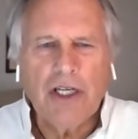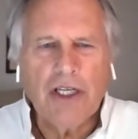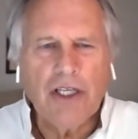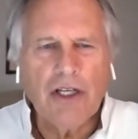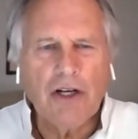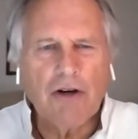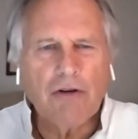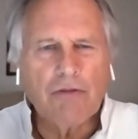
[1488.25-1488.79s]

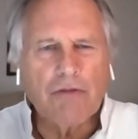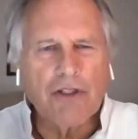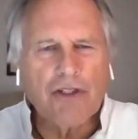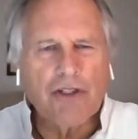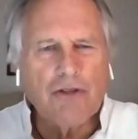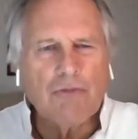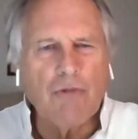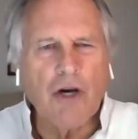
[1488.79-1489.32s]
you know,
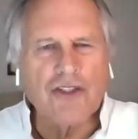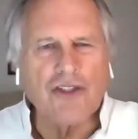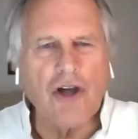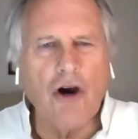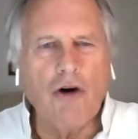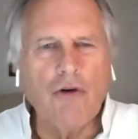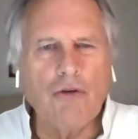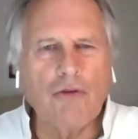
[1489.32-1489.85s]
do one's
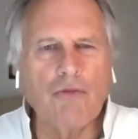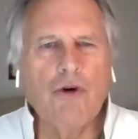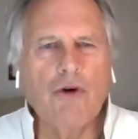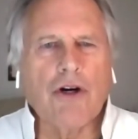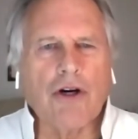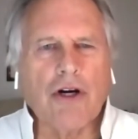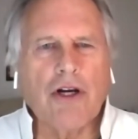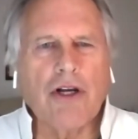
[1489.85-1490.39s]
own
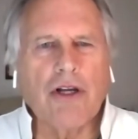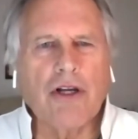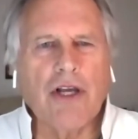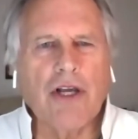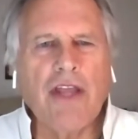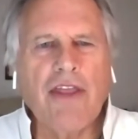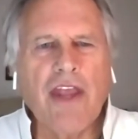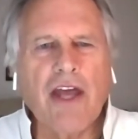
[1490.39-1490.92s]
work.
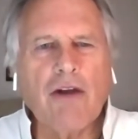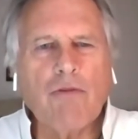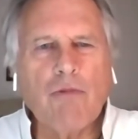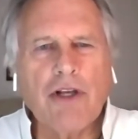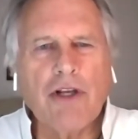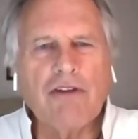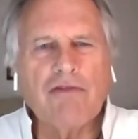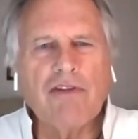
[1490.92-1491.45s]
And then
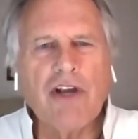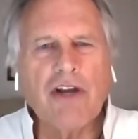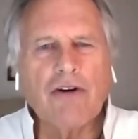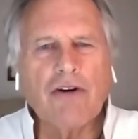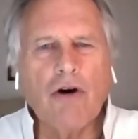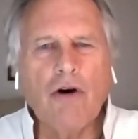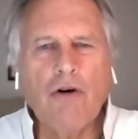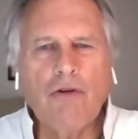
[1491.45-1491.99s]
when you've done
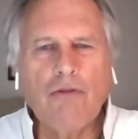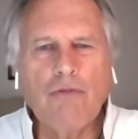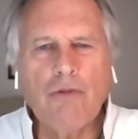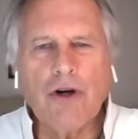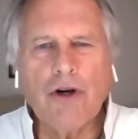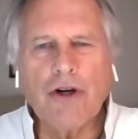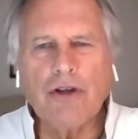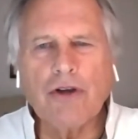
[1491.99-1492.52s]
your own
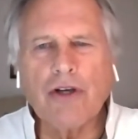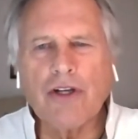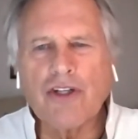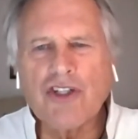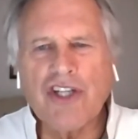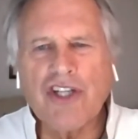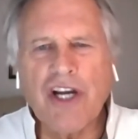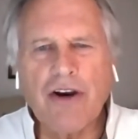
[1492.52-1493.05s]
work, you can
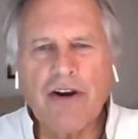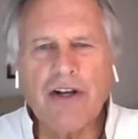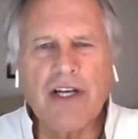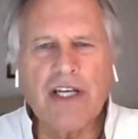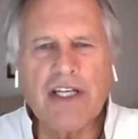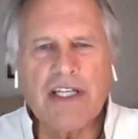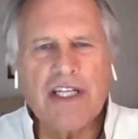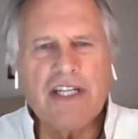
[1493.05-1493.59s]
share it
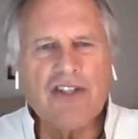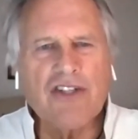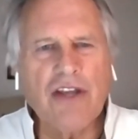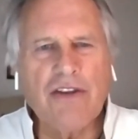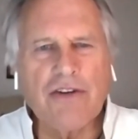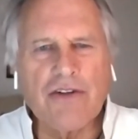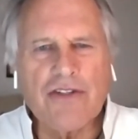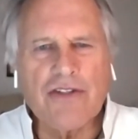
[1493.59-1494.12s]
and teach
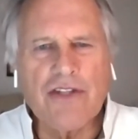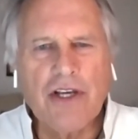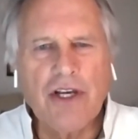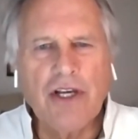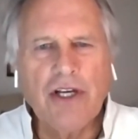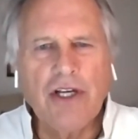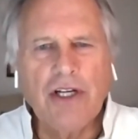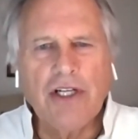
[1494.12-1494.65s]
others.
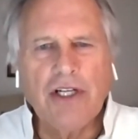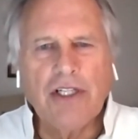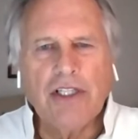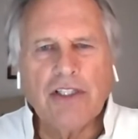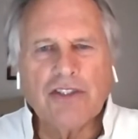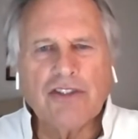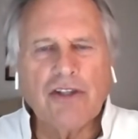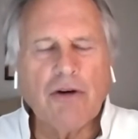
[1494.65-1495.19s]

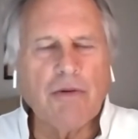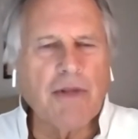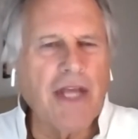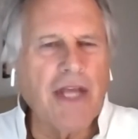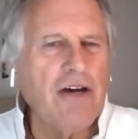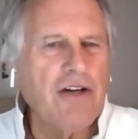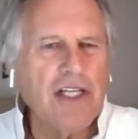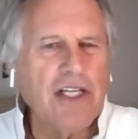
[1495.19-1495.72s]
So
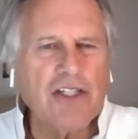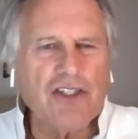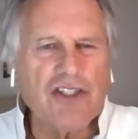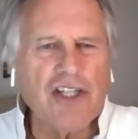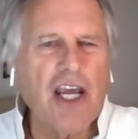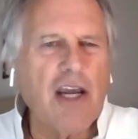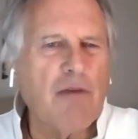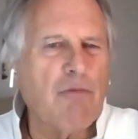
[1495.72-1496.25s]
without any
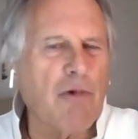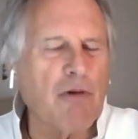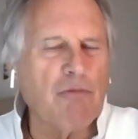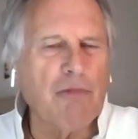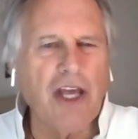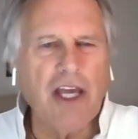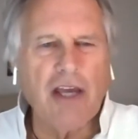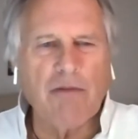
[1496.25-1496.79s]
shame or
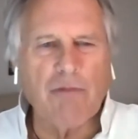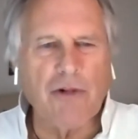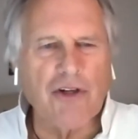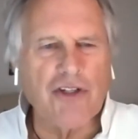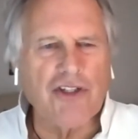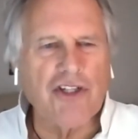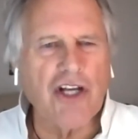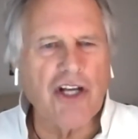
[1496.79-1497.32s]
blame or
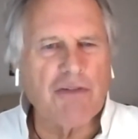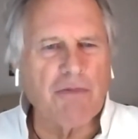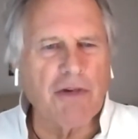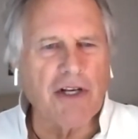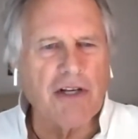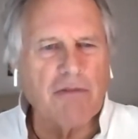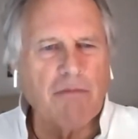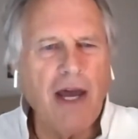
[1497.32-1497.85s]

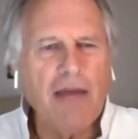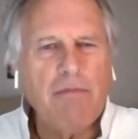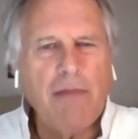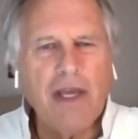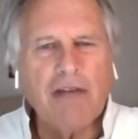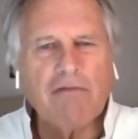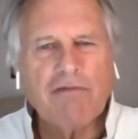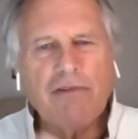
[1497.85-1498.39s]
judgment, my
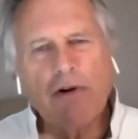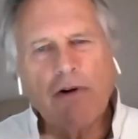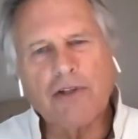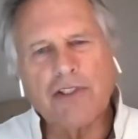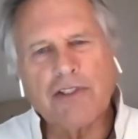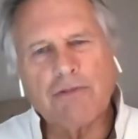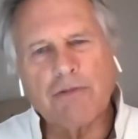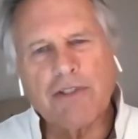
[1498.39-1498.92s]
main
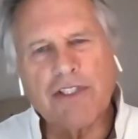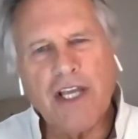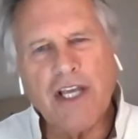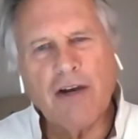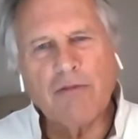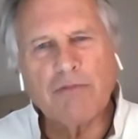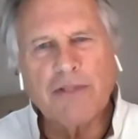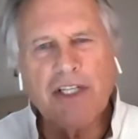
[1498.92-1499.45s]
focus was to
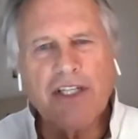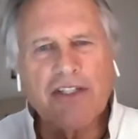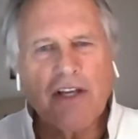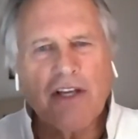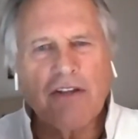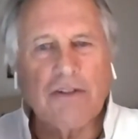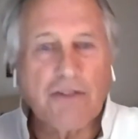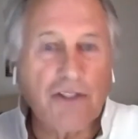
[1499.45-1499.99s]
help teach
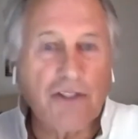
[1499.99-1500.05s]
other